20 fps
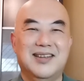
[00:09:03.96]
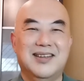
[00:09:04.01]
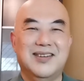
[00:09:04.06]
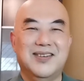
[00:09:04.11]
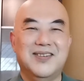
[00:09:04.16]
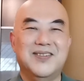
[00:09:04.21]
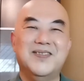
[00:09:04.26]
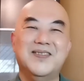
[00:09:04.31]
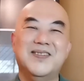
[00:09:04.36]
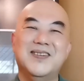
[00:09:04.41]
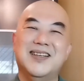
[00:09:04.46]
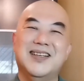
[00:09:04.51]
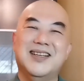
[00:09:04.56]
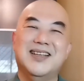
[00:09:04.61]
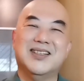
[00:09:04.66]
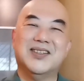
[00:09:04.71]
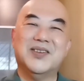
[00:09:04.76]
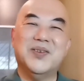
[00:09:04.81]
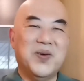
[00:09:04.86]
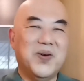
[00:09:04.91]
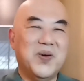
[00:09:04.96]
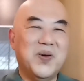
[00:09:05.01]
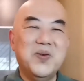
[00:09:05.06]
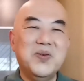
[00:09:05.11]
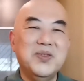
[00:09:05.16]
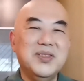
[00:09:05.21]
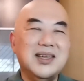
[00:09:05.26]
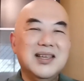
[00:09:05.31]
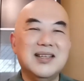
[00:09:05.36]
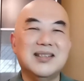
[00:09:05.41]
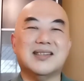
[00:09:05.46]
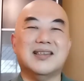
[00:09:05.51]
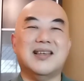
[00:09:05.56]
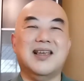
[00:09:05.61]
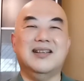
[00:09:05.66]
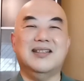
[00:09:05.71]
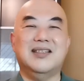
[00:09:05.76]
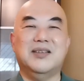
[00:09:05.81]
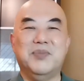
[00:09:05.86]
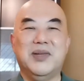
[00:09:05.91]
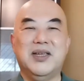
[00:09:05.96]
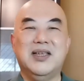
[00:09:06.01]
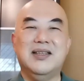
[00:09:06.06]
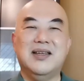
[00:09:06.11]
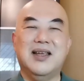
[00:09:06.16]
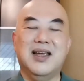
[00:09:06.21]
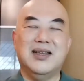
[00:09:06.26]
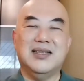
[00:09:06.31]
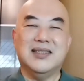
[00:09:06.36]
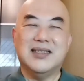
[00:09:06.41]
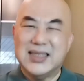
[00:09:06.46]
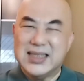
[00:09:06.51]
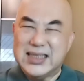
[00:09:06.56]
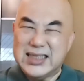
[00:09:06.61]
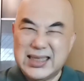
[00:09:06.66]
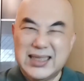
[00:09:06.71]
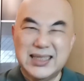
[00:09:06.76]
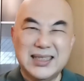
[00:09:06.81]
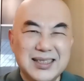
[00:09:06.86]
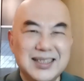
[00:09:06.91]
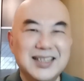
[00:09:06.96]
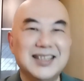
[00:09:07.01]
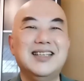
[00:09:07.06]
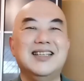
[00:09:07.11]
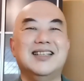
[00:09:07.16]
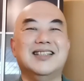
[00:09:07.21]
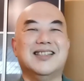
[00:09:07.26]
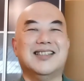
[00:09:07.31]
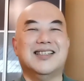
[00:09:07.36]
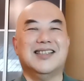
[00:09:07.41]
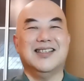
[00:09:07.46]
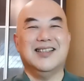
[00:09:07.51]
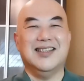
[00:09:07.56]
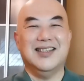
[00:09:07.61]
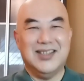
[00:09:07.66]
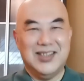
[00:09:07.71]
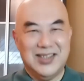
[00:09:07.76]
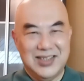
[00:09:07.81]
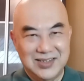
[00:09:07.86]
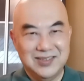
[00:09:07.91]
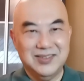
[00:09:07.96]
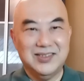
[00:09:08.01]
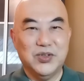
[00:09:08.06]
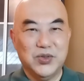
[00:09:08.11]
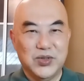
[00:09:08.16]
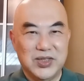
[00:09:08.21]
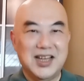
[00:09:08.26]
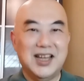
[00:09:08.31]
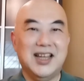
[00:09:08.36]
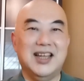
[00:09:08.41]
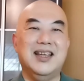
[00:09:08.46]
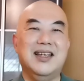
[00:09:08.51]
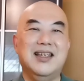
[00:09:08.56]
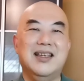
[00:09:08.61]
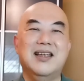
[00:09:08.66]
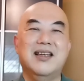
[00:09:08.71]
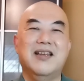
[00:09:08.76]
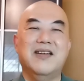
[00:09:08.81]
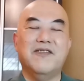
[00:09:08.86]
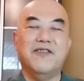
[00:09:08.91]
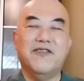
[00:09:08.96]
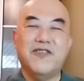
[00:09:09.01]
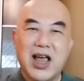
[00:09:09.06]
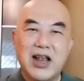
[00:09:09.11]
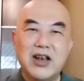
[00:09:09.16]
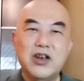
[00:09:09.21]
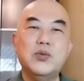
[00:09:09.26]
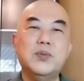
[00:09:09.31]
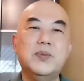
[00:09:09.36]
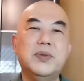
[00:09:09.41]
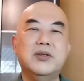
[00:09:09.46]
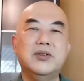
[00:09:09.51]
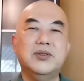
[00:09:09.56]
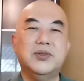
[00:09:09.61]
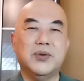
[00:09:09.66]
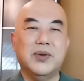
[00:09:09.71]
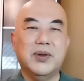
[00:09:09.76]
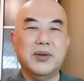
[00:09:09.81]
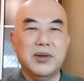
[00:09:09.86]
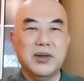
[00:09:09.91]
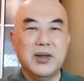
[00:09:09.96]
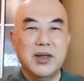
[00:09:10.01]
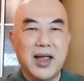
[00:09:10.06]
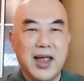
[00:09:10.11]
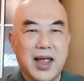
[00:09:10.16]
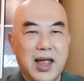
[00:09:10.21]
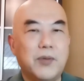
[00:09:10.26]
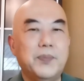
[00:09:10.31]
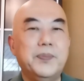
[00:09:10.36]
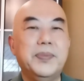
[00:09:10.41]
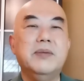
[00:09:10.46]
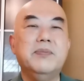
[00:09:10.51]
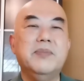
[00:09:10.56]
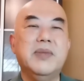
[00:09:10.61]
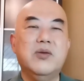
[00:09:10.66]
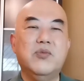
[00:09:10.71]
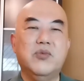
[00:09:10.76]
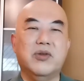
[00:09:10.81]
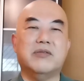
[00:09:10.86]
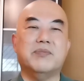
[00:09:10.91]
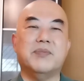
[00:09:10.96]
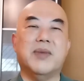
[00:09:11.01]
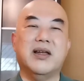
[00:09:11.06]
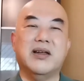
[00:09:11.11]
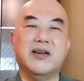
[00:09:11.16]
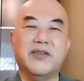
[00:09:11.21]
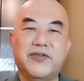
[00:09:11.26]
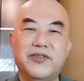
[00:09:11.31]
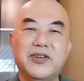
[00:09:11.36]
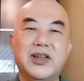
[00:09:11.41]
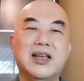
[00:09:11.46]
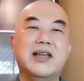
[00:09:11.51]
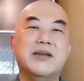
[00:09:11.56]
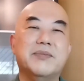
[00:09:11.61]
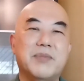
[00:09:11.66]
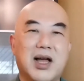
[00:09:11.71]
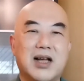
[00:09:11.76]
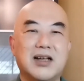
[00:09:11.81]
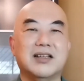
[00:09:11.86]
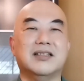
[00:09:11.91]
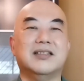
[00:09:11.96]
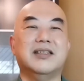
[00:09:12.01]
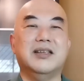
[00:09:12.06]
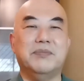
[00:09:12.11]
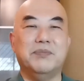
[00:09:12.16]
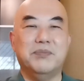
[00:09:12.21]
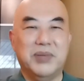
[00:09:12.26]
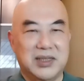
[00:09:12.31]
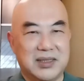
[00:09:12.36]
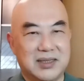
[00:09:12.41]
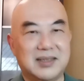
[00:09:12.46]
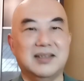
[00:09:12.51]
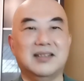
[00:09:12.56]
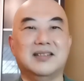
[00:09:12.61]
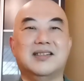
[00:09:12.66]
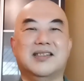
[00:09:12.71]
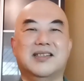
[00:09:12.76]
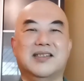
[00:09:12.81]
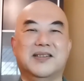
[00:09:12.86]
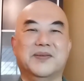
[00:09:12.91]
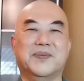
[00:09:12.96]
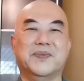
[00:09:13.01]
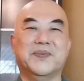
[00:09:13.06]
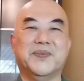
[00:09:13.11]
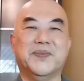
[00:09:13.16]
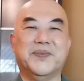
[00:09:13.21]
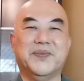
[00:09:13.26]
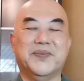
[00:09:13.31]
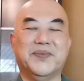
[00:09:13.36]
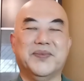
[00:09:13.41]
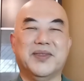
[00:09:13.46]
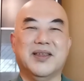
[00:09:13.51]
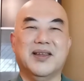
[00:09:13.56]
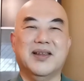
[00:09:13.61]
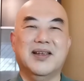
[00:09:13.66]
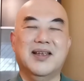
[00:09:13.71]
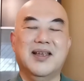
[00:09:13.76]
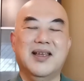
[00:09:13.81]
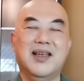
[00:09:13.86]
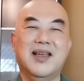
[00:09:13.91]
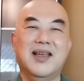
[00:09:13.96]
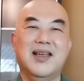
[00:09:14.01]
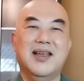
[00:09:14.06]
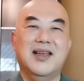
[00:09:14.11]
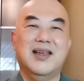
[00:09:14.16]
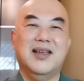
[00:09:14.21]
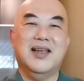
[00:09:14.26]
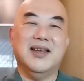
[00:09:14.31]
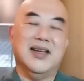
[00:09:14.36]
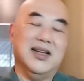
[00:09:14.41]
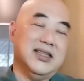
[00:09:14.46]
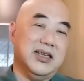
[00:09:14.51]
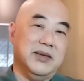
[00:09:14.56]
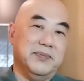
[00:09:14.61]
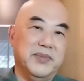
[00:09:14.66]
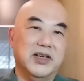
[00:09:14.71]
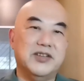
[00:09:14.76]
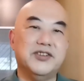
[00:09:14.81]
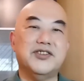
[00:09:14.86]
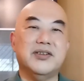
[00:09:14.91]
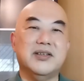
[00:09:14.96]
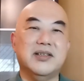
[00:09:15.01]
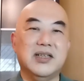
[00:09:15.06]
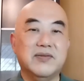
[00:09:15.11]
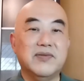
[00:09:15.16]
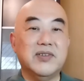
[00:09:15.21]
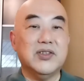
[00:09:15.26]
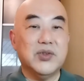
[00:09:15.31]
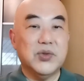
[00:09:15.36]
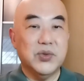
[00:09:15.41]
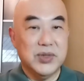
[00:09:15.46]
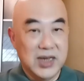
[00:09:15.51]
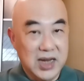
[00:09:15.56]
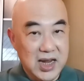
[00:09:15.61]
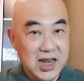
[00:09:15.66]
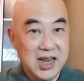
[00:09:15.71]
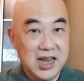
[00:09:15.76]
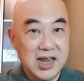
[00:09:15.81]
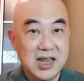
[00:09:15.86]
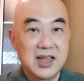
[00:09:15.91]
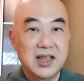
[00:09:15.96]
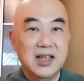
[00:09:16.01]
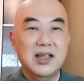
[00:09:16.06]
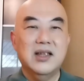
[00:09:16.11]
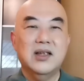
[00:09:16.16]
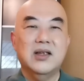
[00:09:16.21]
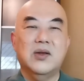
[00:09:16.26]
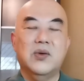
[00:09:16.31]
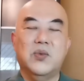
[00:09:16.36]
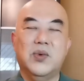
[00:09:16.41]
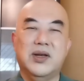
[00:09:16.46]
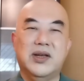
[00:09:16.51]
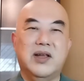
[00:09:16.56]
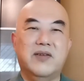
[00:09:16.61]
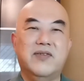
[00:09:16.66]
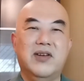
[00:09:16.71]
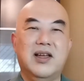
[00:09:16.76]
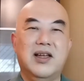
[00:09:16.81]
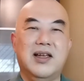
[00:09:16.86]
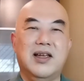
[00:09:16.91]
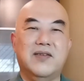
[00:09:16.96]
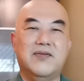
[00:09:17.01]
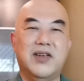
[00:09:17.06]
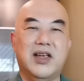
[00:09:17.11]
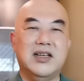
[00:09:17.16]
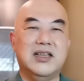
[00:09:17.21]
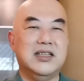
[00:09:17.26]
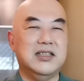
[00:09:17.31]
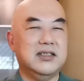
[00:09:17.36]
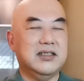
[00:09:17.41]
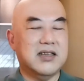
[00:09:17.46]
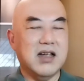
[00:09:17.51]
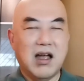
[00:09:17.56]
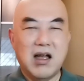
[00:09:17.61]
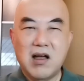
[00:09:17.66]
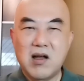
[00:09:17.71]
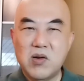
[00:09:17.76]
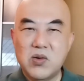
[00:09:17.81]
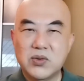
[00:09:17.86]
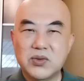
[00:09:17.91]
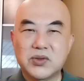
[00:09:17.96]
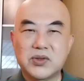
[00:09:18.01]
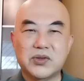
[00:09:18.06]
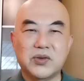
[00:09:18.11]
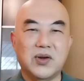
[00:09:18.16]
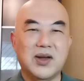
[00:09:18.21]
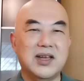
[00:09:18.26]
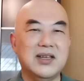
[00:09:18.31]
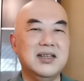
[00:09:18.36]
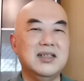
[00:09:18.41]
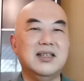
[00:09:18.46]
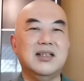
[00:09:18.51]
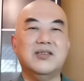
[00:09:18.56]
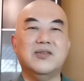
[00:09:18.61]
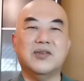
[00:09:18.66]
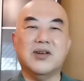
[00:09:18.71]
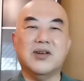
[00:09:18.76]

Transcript: you know. So all this has been, and still is till today, valuable to helping me with my affiliate marketing business. And as I mentioned, even today, whenever I have any doubts or anything